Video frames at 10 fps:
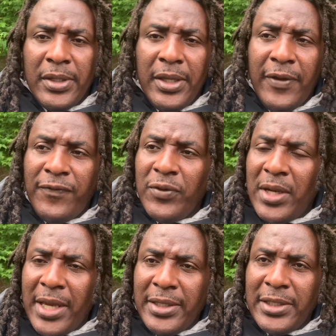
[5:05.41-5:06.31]
If you
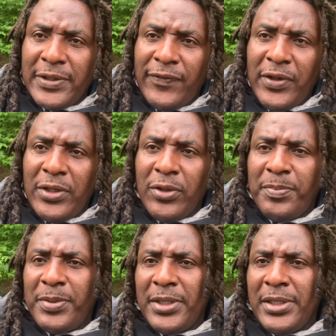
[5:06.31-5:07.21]
like this video,
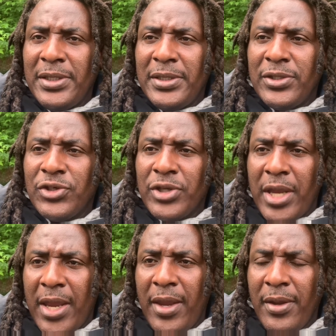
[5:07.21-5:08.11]
please
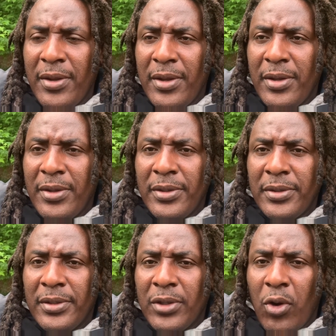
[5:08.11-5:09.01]
share,
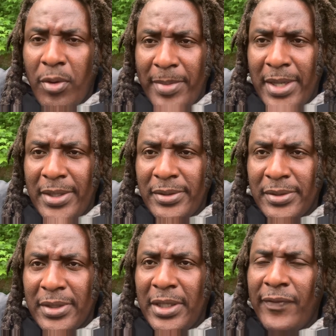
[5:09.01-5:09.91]
comment,
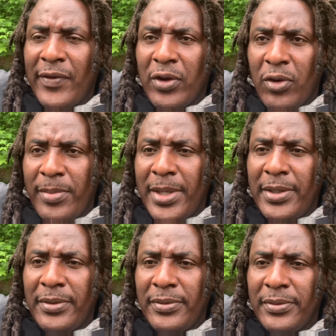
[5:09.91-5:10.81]
leave a
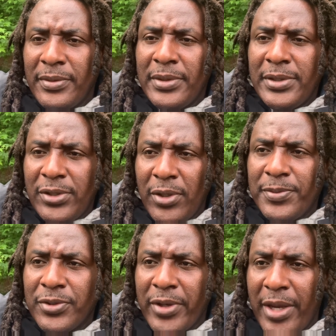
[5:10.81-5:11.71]
comment, and
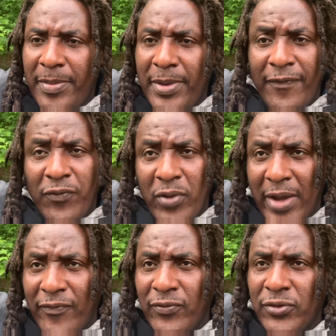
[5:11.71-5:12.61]
subscribe if you
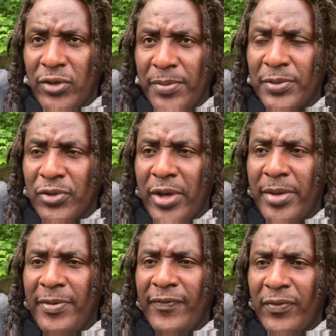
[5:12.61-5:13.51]
haven't subscribed
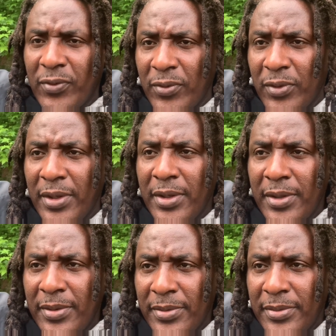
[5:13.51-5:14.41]
before.
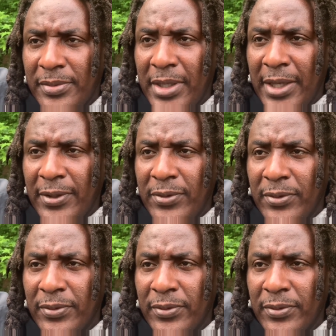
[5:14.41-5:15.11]
Thank you.